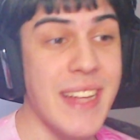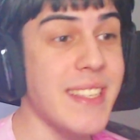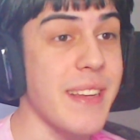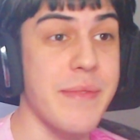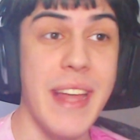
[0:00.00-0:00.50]

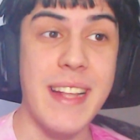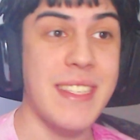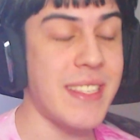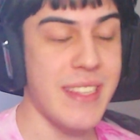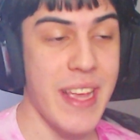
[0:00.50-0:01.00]
That's a
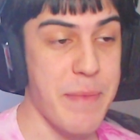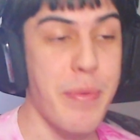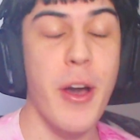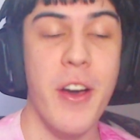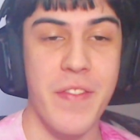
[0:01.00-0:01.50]
that's a
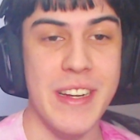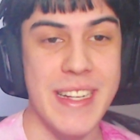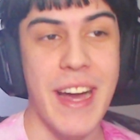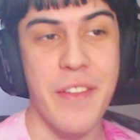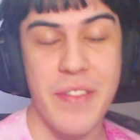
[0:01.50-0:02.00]

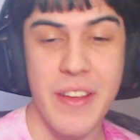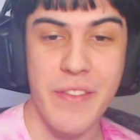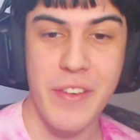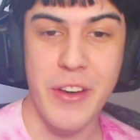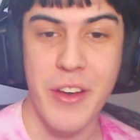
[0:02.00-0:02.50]
perfect uh, yeah.
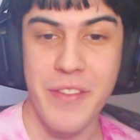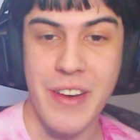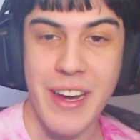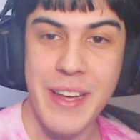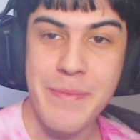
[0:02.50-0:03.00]
outfit for her
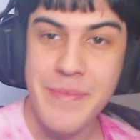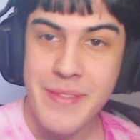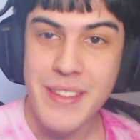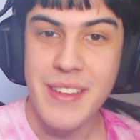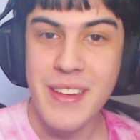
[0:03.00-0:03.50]
vibe.
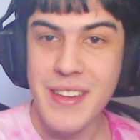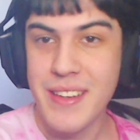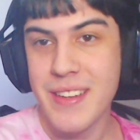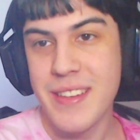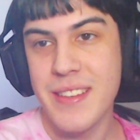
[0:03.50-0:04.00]

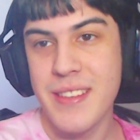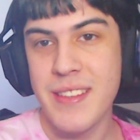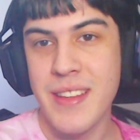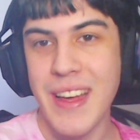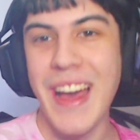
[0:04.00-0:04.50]
Man,
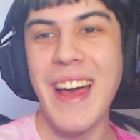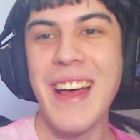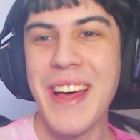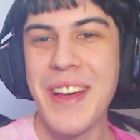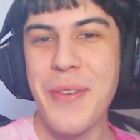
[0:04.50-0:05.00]
it's been
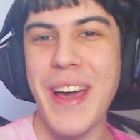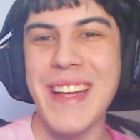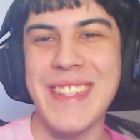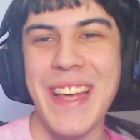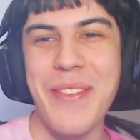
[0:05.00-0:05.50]
ages.
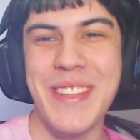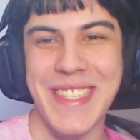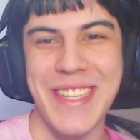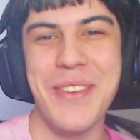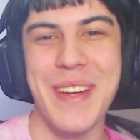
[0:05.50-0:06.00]
Wait, they
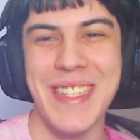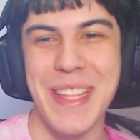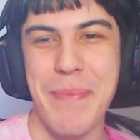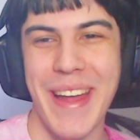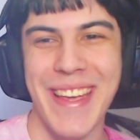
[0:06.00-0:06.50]
still went to
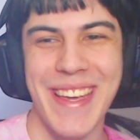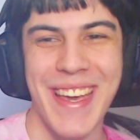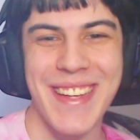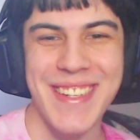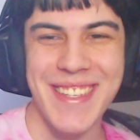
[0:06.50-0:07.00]
the batting
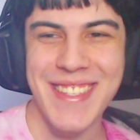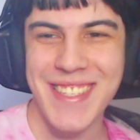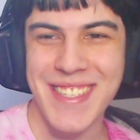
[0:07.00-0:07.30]
cages?